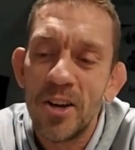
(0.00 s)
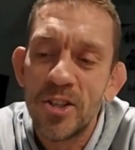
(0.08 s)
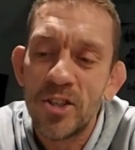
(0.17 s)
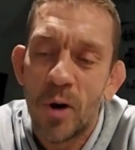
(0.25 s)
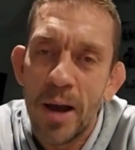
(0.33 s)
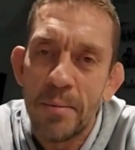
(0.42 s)

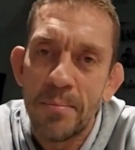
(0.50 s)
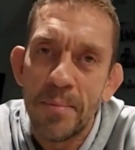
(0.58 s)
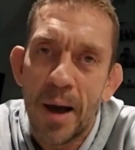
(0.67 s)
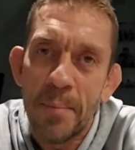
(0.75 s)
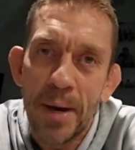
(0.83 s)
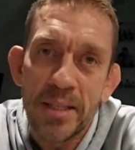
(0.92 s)
So I
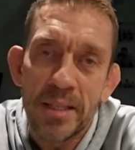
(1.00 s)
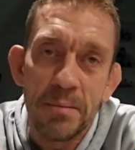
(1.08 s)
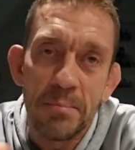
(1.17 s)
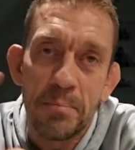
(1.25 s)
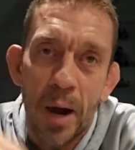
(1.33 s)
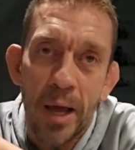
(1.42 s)

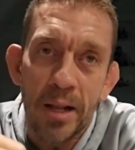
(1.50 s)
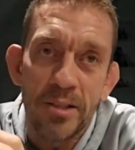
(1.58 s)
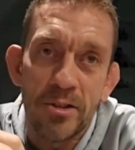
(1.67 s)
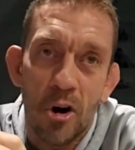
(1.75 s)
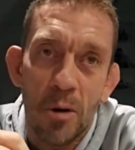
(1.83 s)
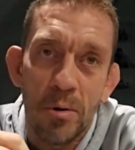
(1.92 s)
basically bite a
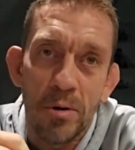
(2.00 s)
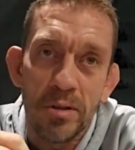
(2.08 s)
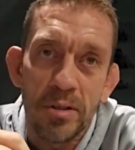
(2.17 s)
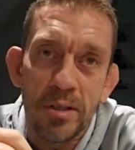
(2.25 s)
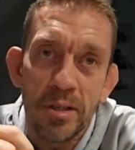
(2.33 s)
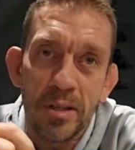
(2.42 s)

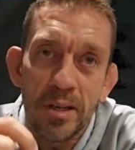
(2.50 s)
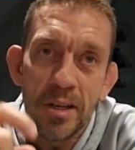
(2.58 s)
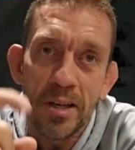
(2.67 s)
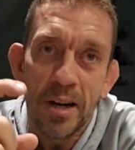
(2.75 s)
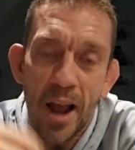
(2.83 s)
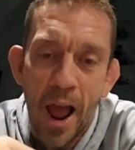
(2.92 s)
starburst
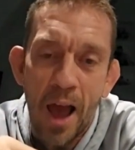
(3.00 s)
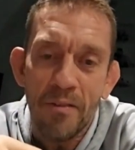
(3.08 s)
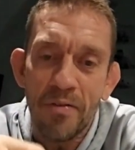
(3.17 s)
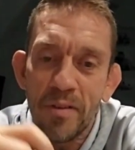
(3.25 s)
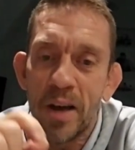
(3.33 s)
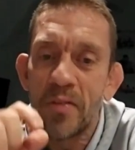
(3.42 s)
in half,